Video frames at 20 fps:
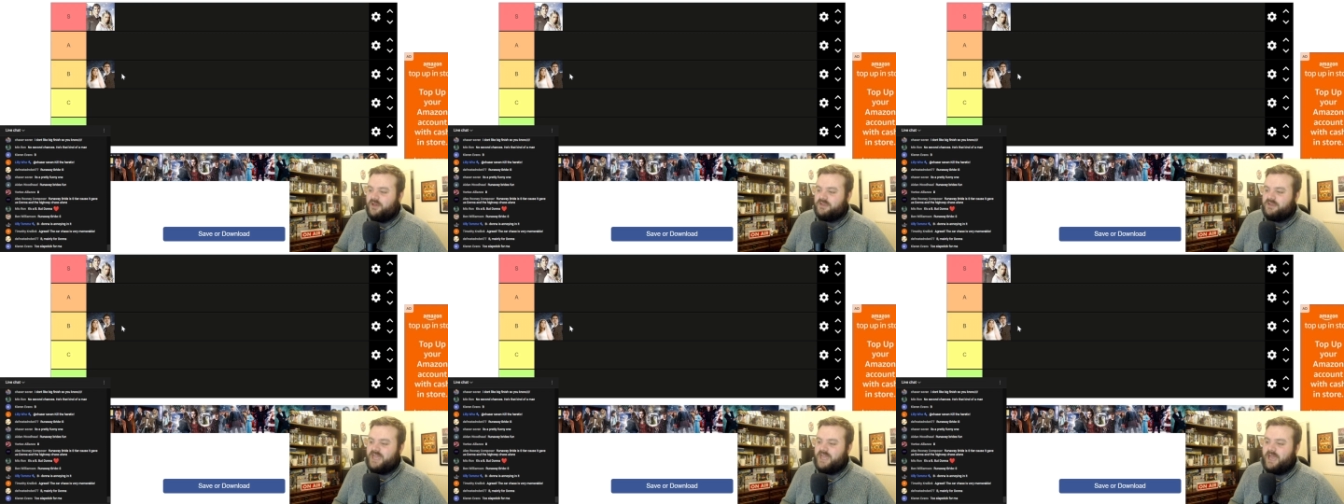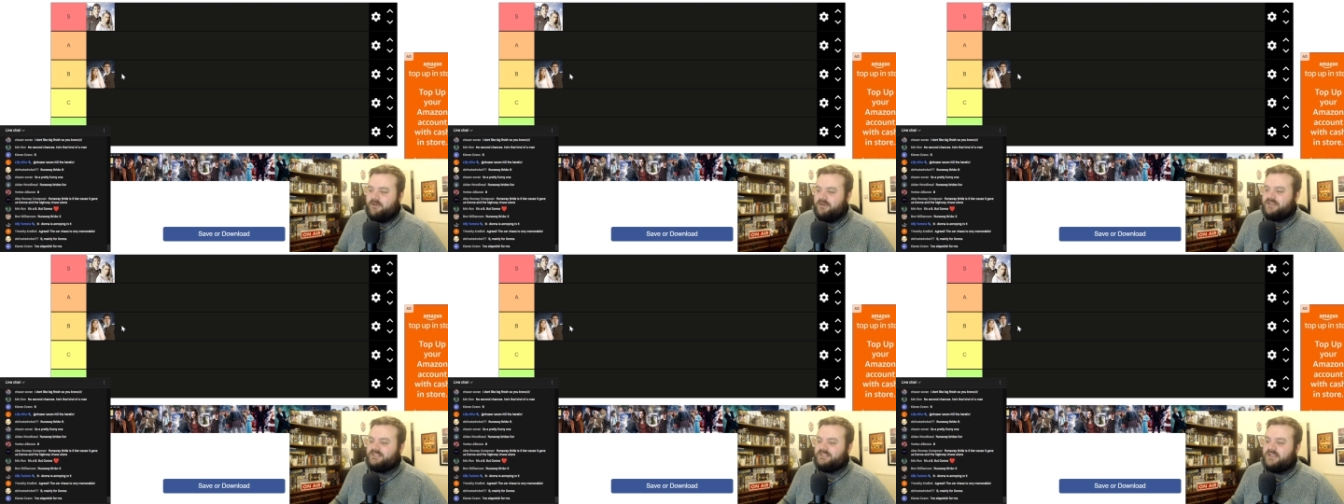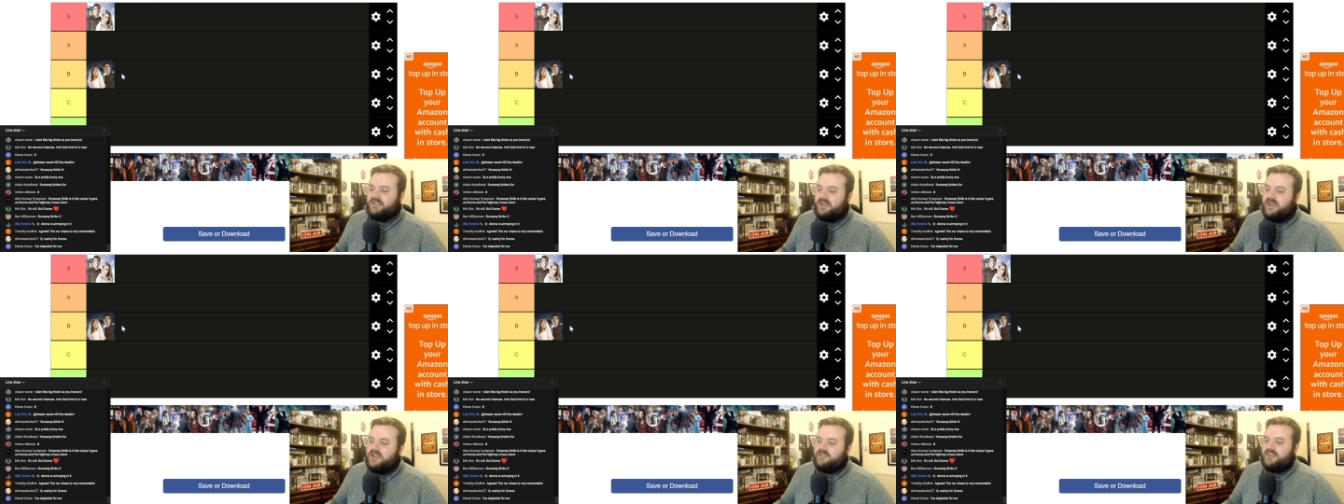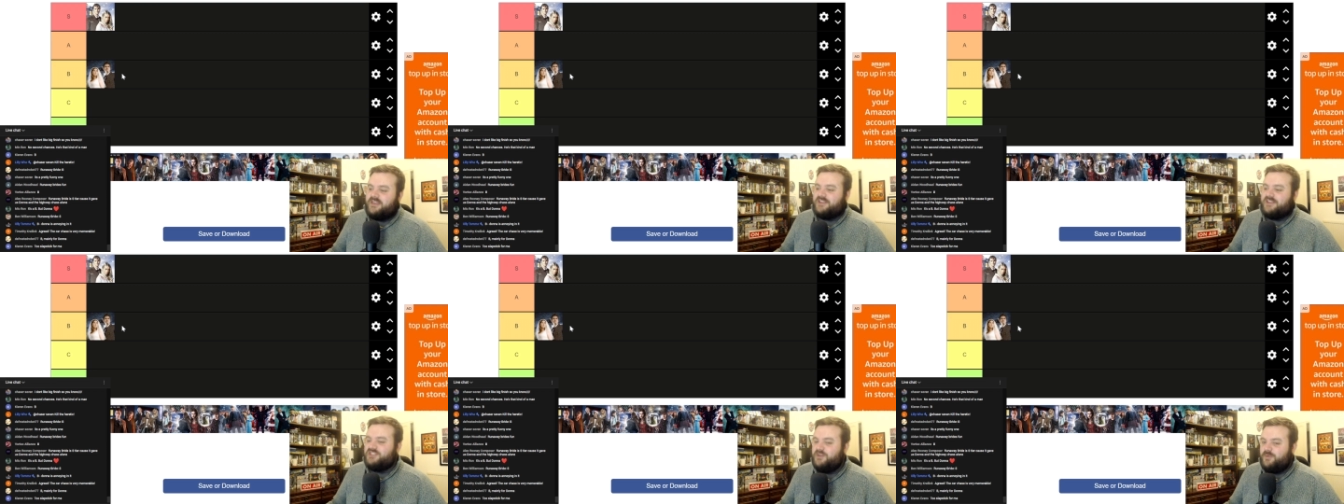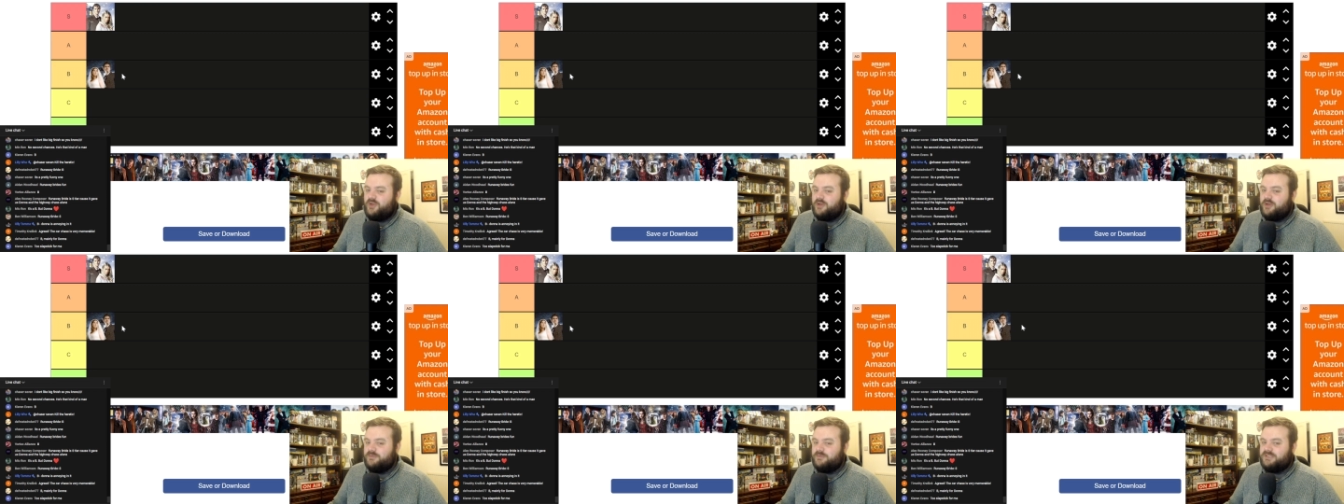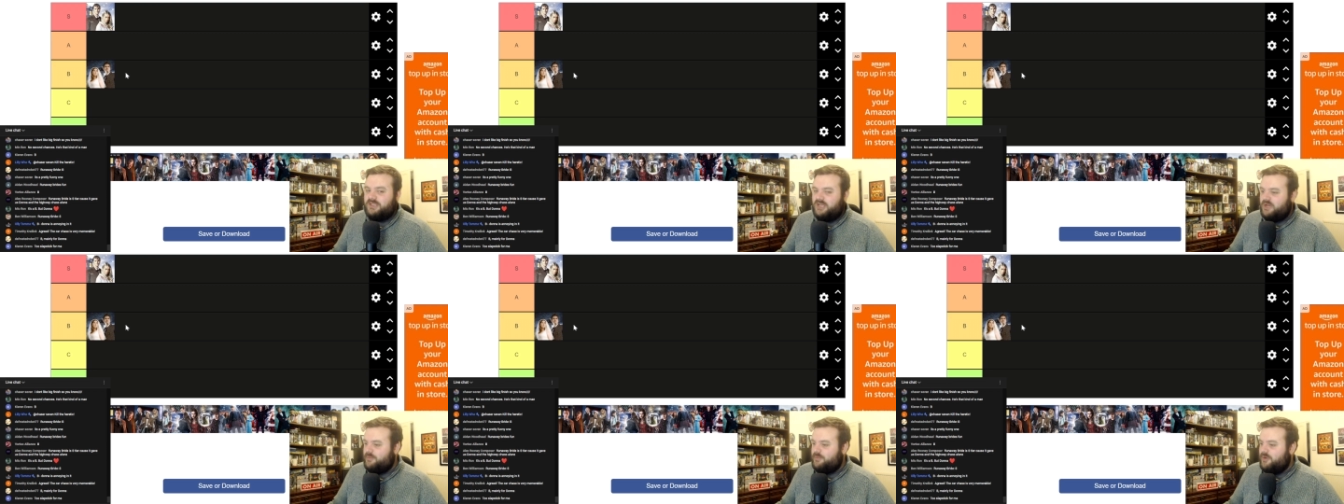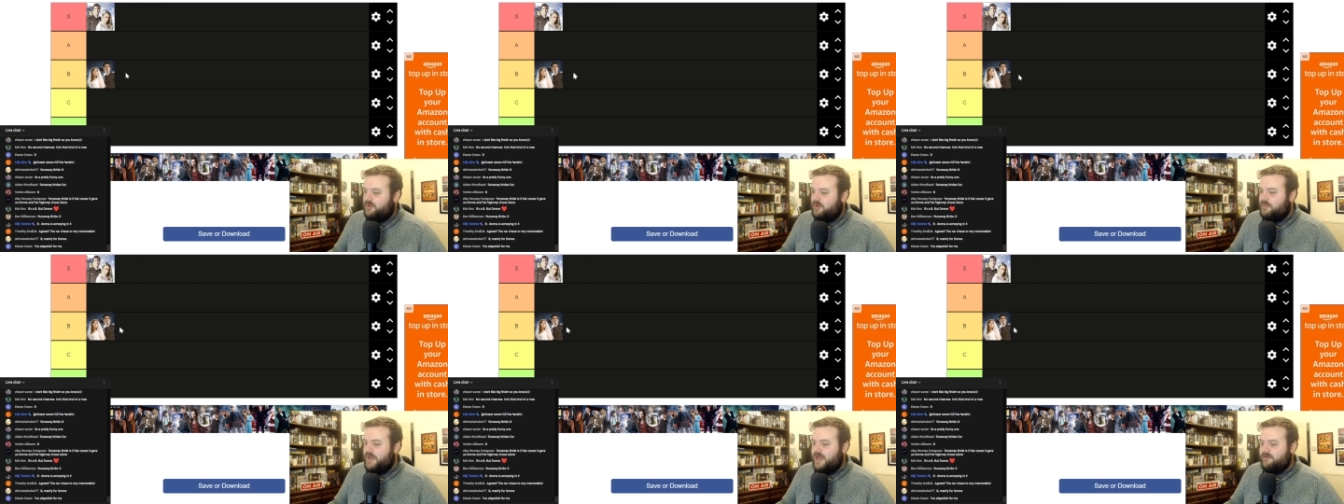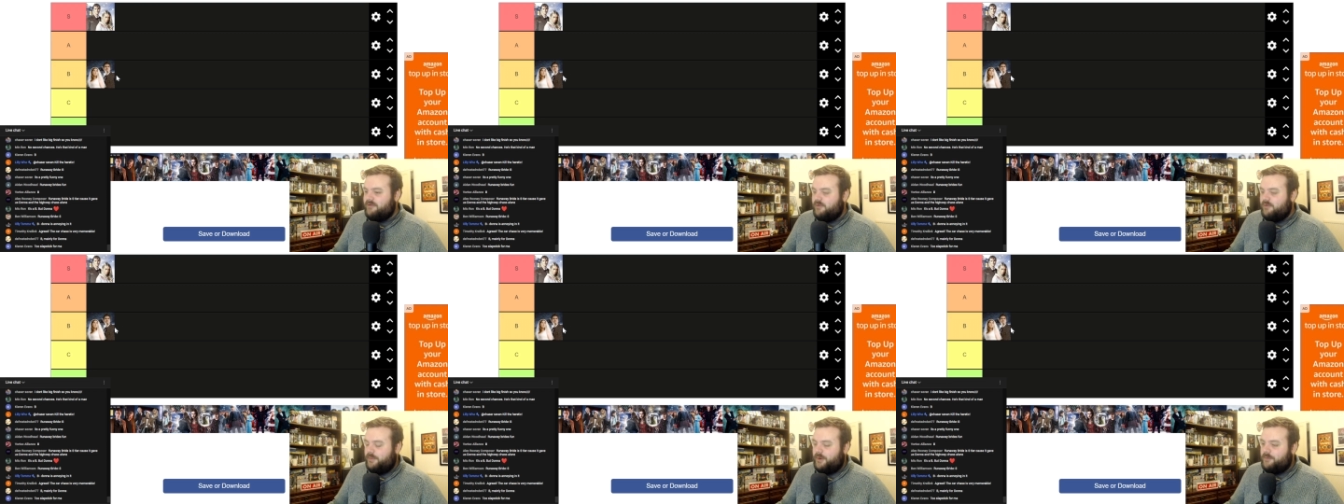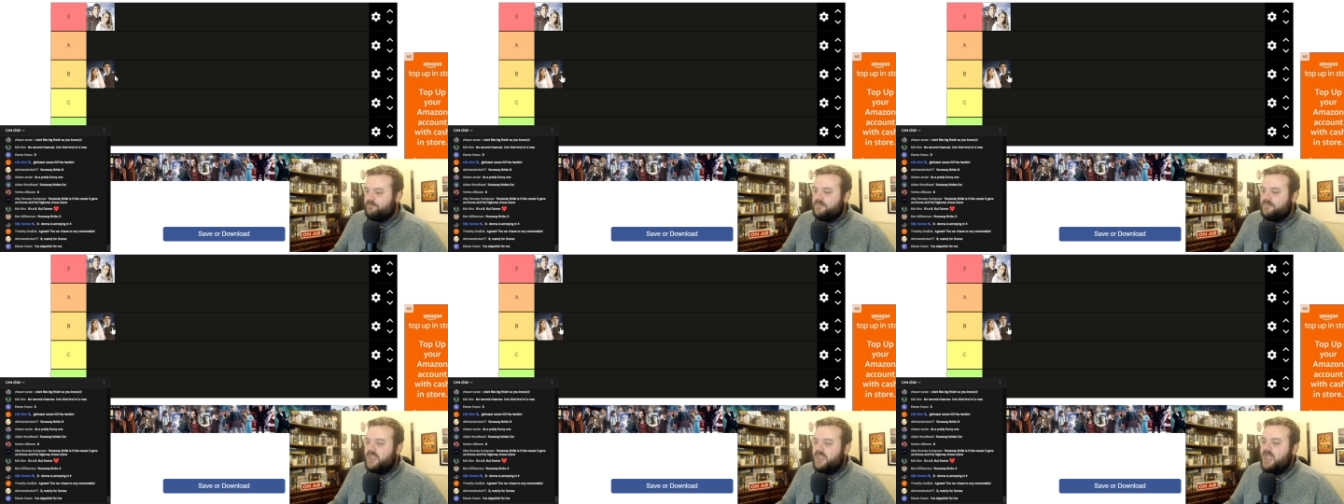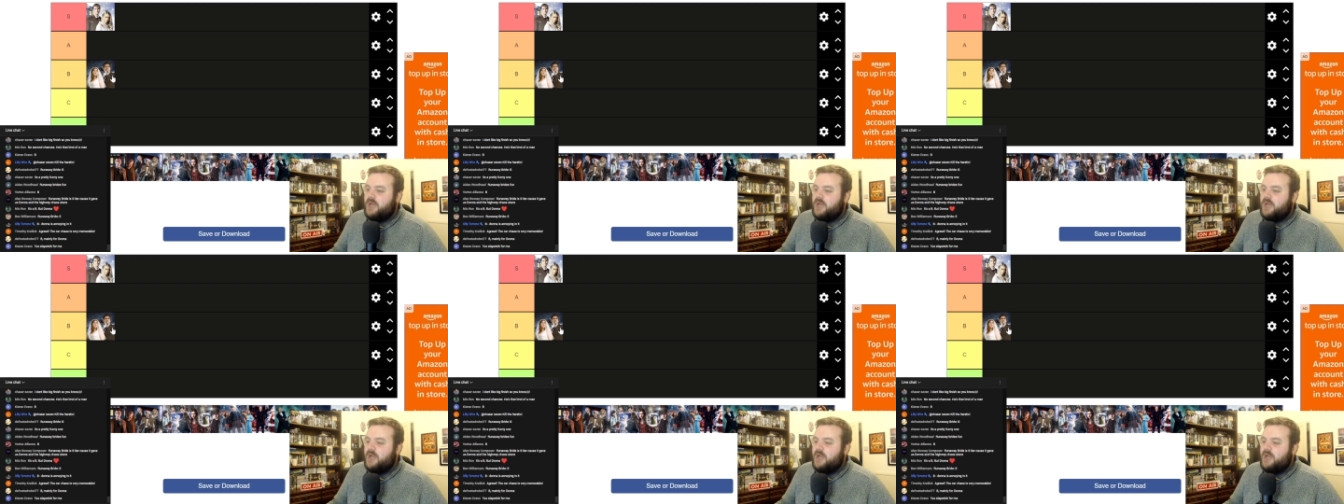of her character, that she becomes a lot more bearable.